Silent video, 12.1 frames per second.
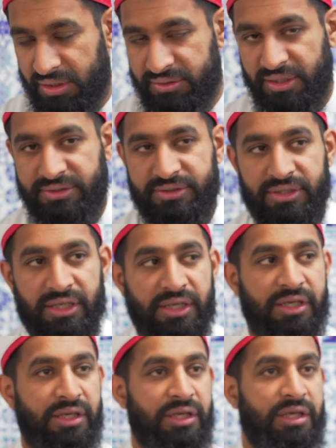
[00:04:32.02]
And that's
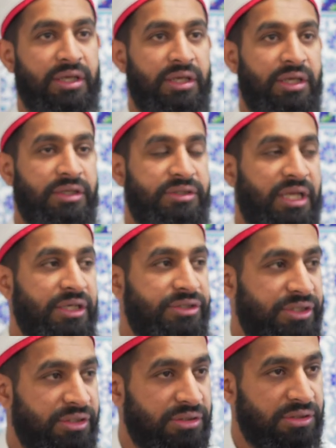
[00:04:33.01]
the
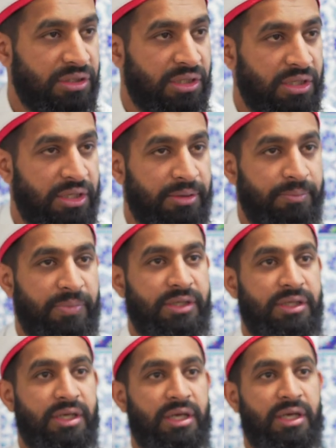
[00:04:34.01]
intention
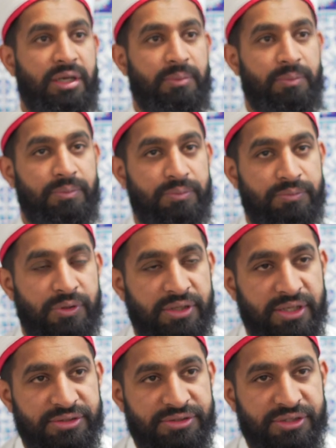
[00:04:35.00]
many
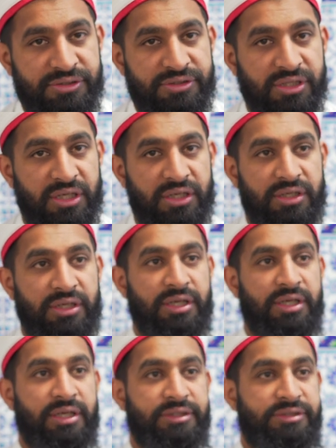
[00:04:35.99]
brother and sister
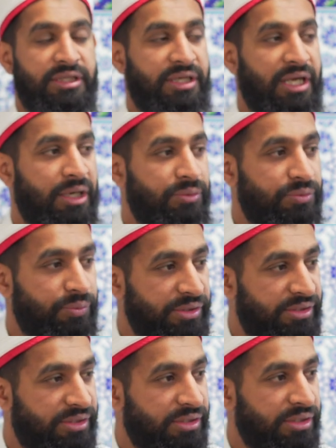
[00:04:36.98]
set out
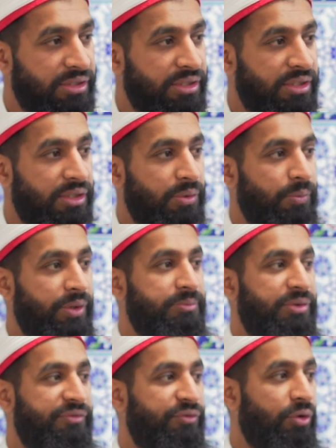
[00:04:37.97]
with when
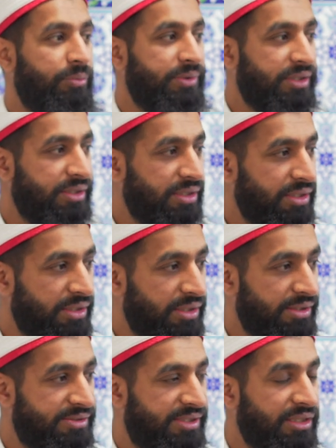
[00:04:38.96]
performing,
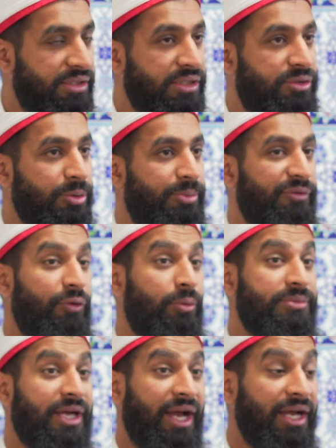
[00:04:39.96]
intending to
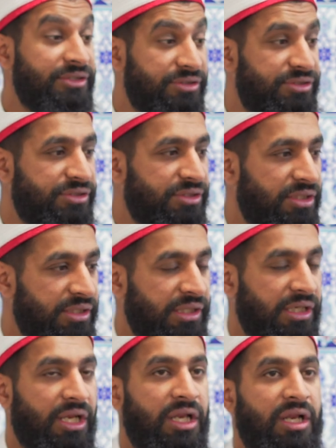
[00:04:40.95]
perform the Hajj,
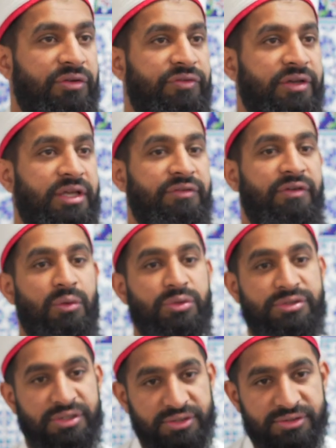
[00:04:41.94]
that Allah forgive our
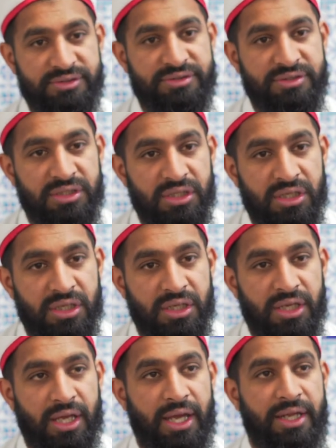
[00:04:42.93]
sins
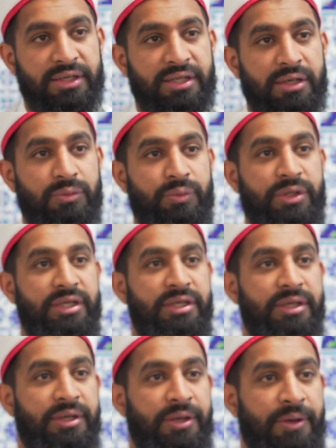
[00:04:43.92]
and that we